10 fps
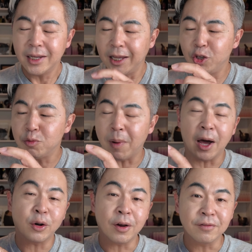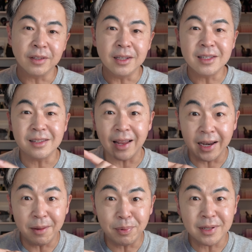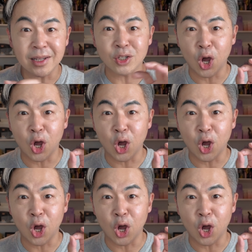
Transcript: Each bottle of this 90% is